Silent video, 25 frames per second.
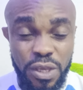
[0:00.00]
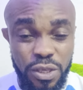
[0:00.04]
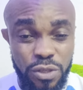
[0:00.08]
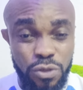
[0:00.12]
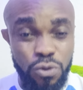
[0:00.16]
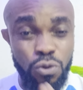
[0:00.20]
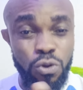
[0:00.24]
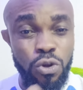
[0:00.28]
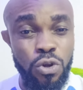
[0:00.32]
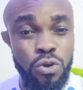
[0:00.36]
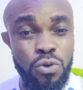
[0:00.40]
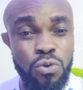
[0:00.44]

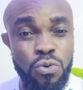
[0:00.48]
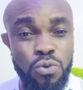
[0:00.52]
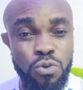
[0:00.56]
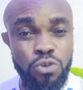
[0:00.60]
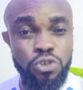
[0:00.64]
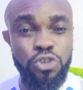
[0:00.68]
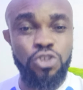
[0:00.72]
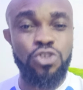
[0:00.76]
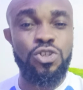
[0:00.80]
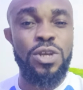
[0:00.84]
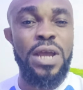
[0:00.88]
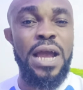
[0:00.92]
You
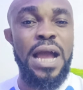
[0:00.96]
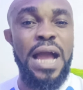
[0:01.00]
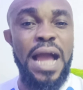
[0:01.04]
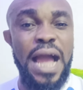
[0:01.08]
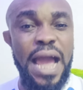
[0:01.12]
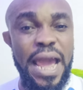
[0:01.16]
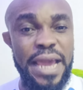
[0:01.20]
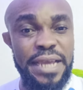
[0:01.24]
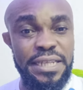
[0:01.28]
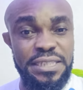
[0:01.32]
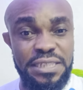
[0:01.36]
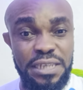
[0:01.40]
lose
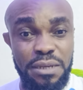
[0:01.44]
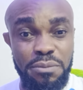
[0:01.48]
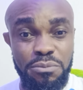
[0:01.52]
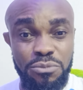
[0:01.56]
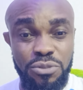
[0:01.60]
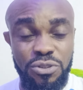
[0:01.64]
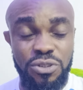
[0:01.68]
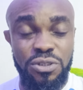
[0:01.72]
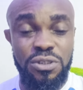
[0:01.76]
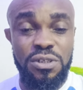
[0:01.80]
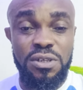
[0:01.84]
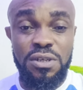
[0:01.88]

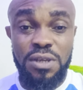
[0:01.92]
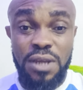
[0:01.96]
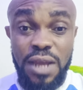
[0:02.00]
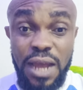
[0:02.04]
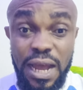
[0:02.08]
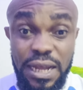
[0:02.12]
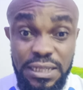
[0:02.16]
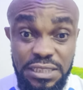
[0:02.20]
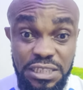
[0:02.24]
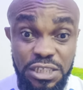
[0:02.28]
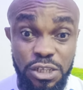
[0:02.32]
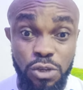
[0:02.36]
items,
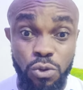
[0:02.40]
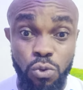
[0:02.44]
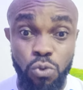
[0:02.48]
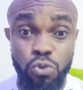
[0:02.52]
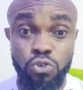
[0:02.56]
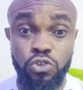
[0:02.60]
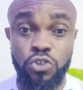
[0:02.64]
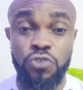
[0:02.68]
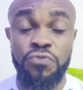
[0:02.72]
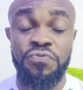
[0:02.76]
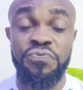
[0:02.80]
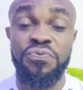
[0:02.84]

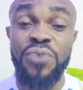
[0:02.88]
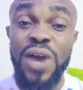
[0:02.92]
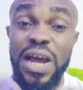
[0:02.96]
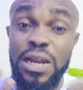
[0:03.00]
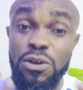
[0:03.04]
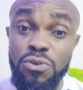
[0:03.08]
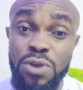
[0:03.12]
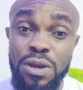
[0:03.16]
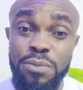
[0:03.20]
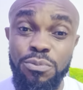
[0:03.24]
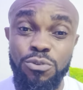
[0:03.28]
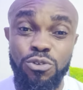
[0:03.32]
articles,
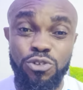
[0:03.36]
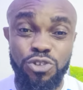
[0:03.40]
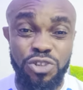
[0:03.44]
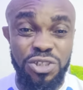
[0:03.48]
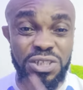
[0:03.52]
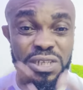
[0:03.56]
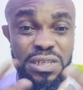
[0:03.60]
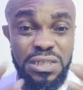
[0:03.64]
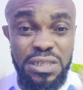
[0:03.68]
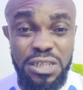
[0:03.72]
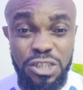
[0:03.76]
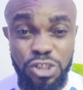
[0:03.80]

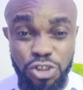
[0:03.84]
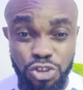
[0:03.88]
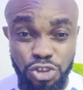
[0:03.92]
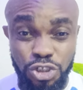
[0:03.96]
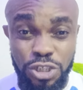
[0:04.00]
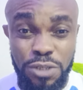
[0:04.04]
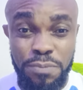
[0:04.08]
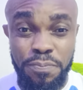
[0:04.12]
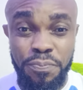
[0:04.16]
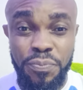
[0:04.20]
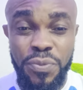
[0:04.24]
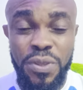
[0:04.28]
valuables in the
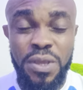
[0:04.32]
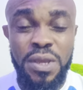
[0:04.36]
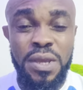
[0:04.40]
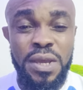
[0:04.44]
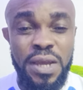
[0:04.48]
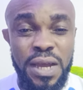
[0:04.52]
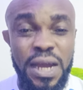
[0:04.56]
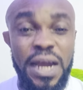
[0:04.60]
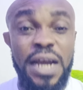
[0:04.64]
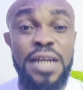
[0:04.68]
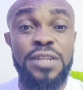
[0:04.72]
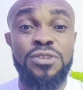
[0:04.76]
dream,
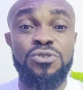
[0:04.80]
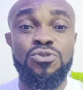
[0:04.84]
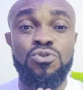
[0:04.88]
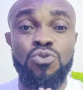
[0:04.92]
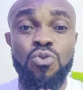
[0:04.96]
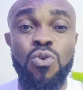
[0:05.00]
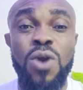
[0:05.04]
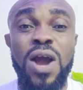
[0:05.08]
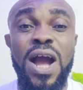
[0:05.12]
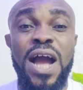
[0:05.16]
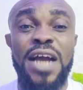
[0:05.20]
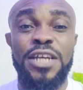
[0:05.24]
and
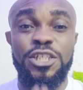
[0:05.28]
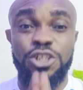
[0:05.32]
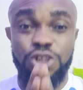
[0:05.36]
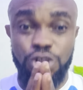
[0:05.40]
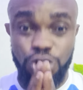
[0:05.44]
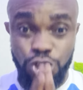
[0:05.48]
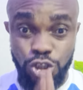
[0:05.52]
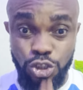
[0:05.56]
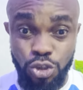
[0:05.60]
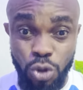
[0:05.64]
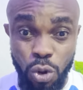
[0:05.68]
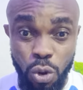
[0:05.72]
you are
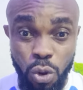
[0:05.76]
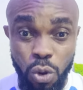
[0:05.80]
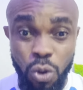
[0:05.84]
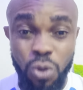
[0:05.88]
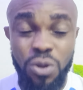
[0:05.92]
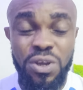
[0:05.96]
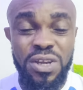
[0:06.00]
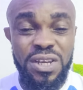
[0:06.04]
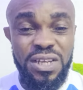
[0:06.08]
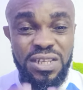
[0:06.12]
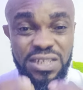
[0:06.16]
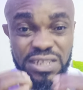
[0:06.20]

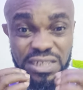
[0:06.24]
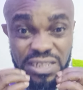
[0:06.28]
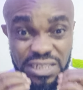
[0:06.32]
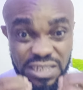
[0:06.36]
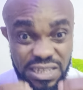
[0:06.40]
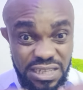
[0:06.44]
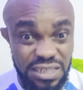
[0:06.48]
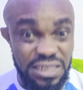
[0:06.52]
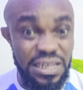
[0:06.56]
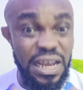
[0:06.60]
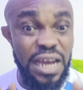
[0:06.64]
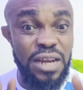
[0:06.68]
sure
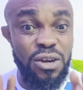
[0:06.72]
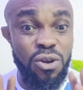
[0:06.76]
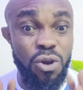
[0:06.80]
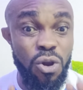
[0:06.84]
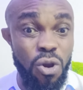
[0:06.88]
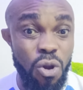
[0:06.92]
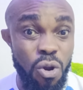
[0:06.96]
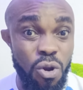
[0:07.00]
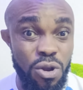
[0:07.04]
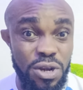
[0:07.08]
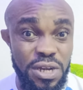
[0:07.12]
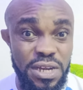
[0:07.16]
these are
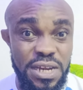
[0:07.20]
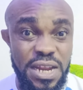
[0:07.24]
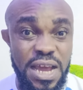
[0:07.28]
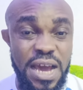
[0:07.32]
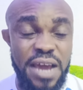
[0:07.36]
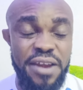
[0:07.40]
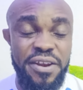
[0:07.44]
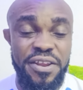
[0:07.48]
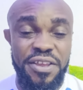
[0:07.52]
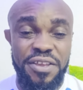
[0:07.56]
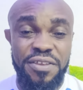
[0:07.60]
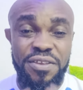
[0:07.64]
not
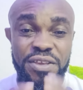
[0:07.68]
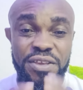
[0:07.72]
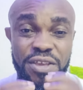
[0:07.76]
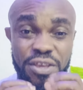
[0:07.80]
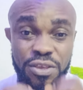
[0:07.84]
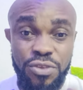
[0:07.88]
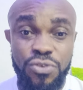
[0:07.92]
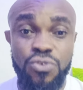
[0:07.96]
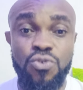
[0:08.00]
ordinary.